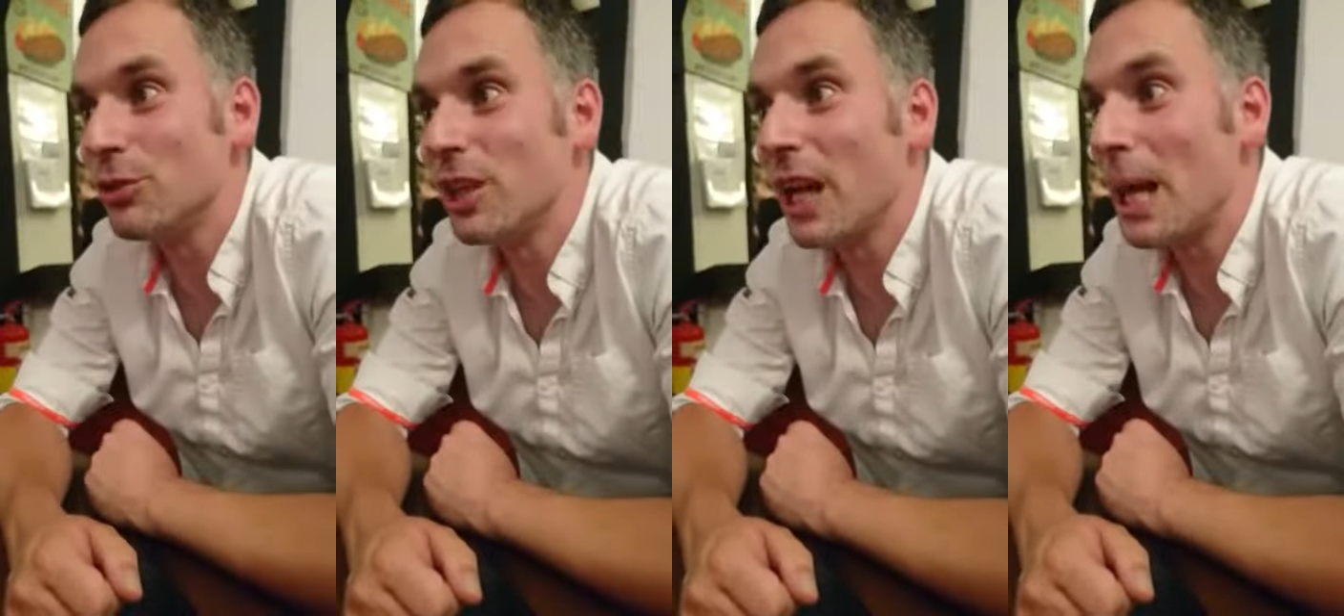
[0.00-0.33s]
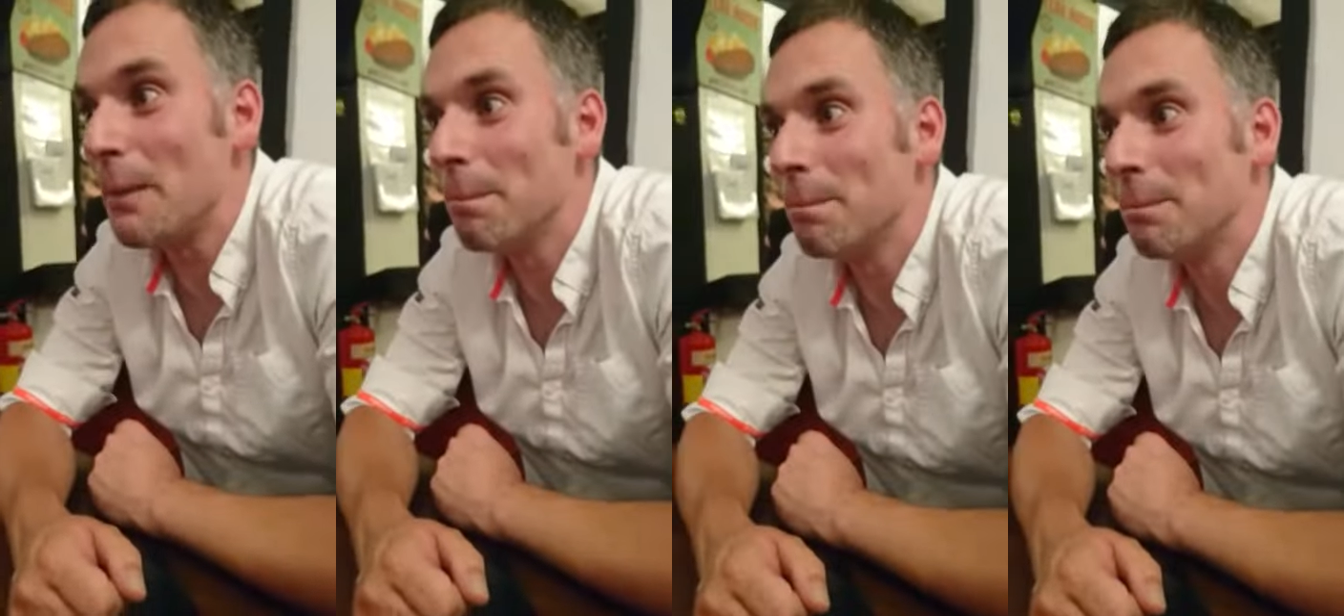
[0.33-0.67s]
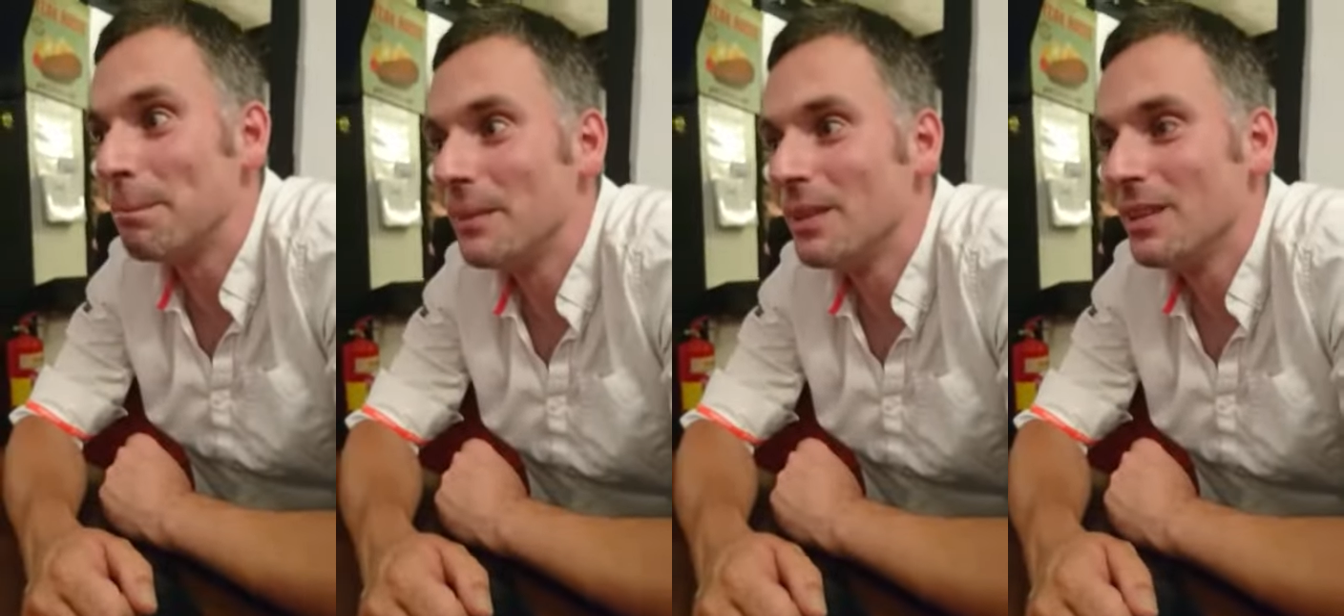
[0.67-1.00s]
But you won't be able
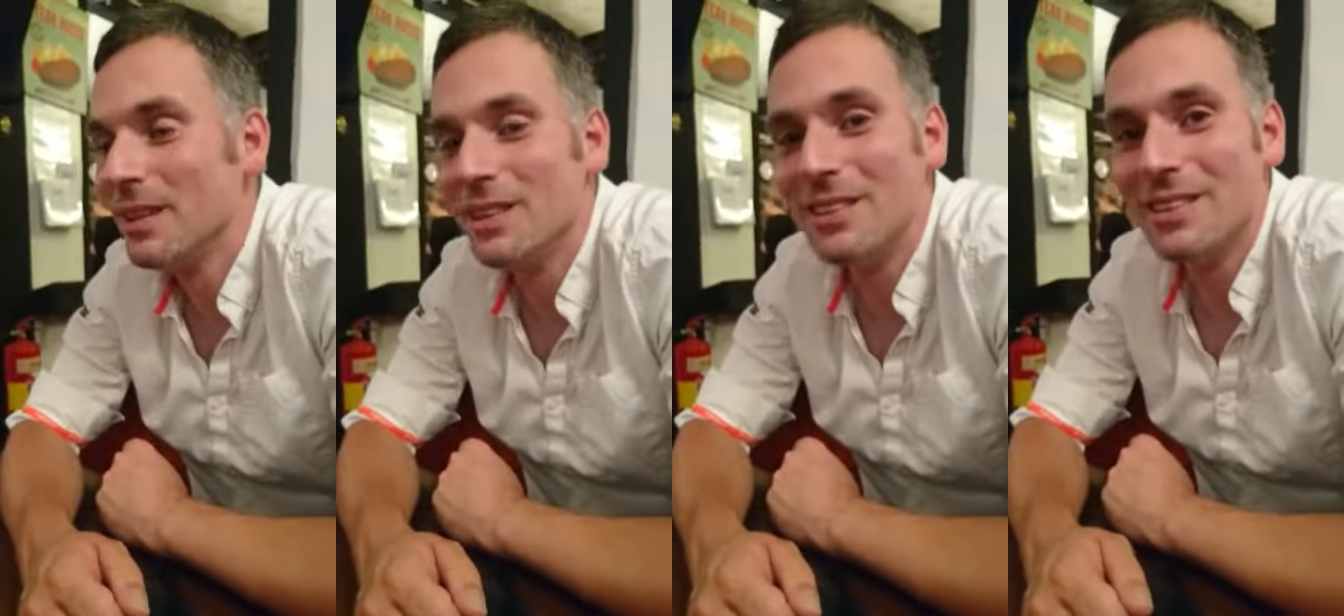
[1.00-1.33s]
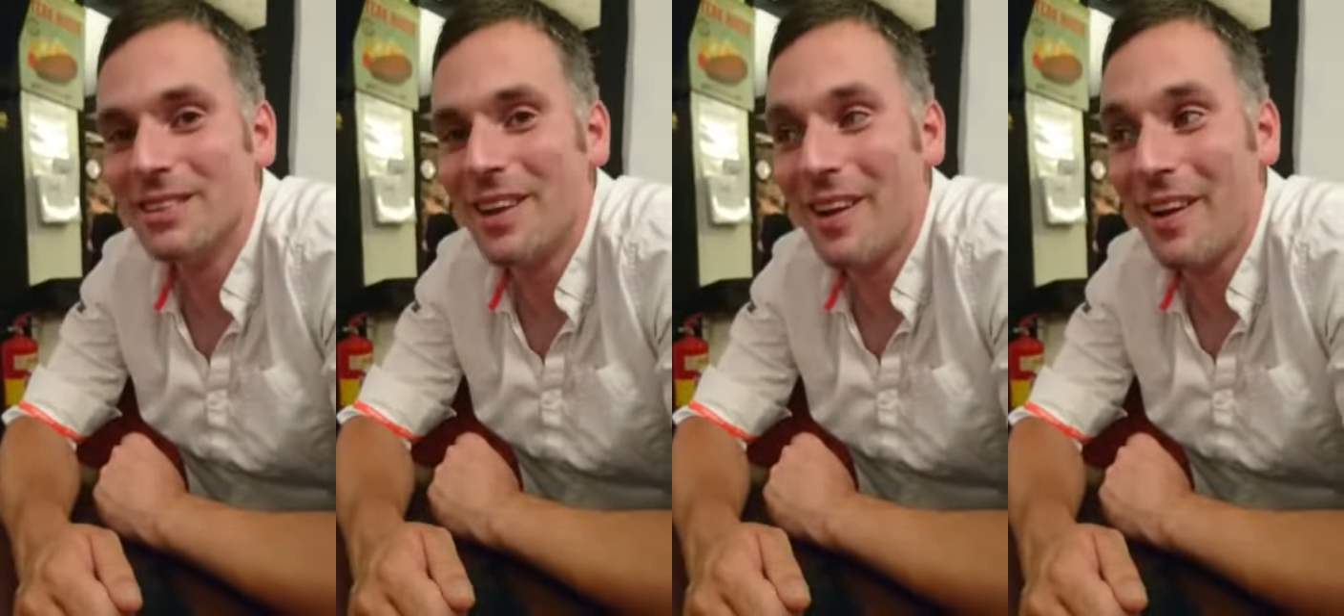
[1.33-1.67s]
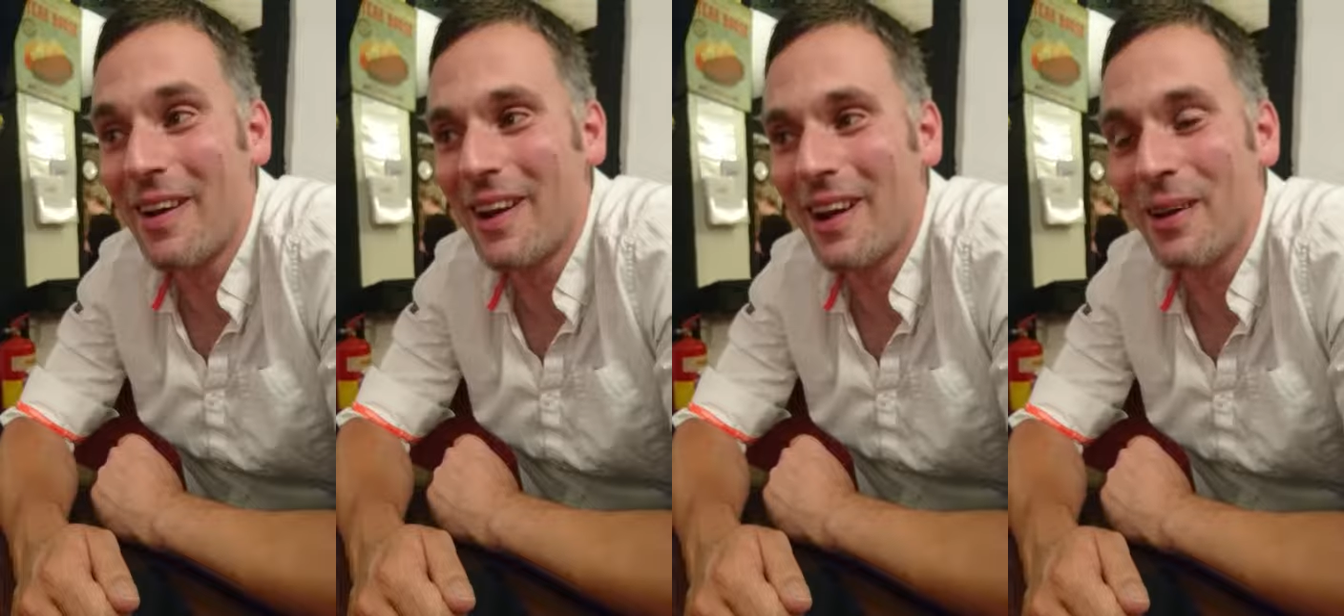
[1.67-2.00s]
to watch it because you don't
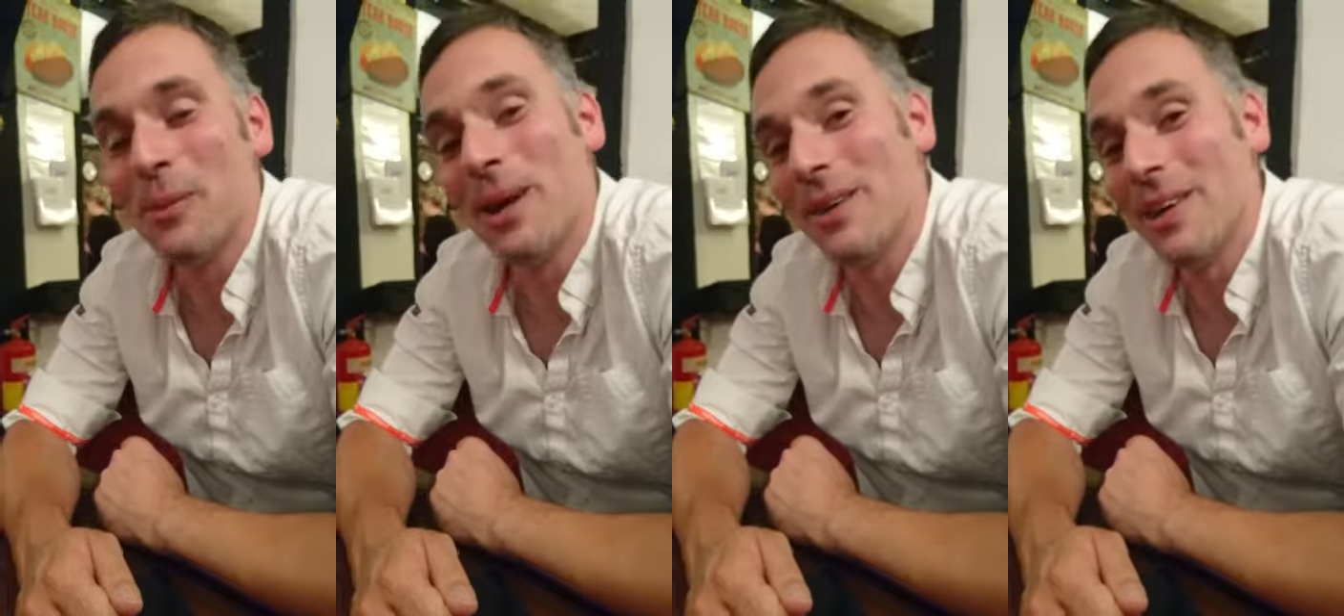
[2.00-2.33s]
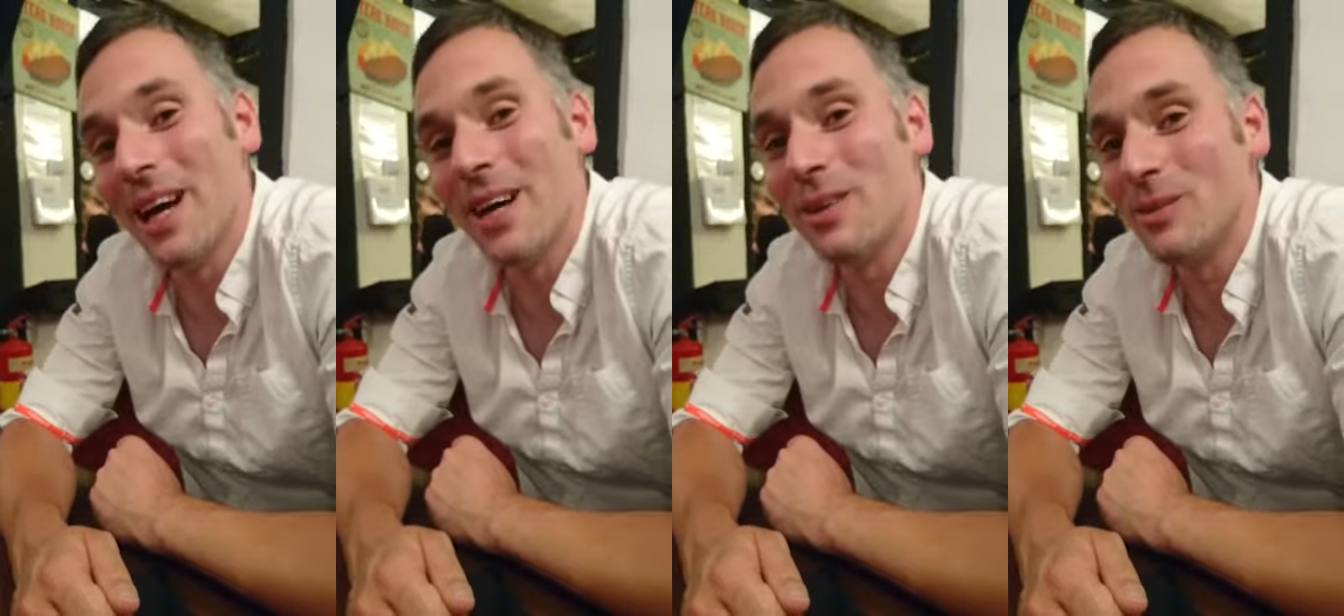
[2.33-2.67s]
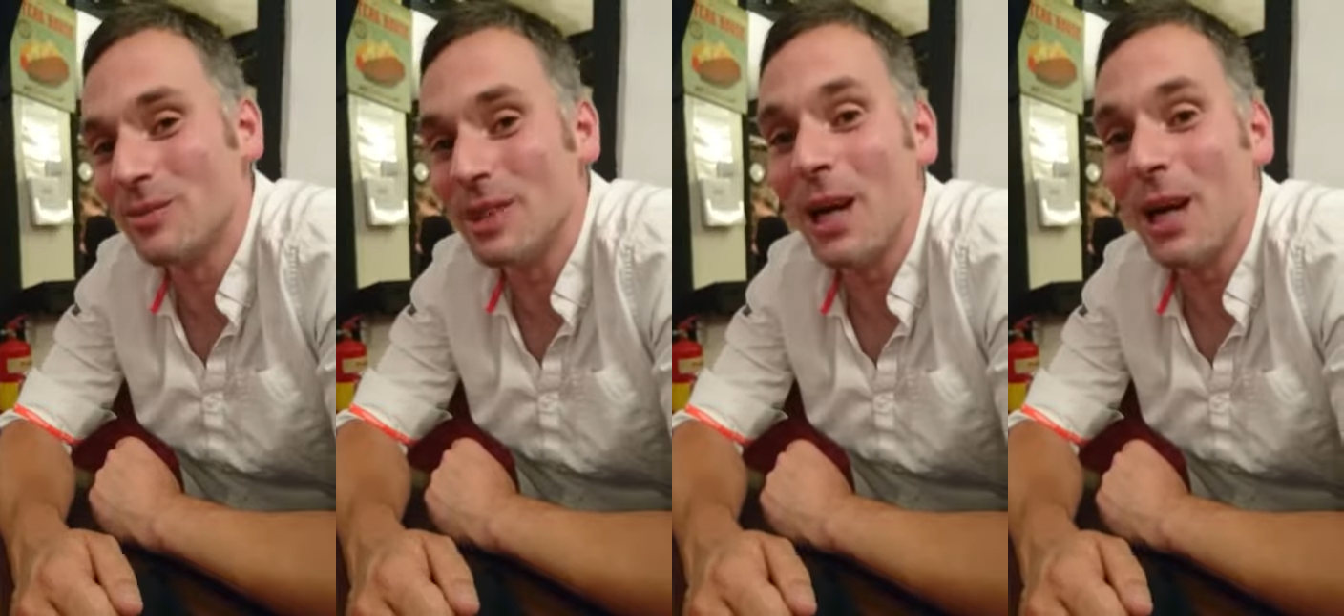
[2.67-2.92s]
pay your TV well, license.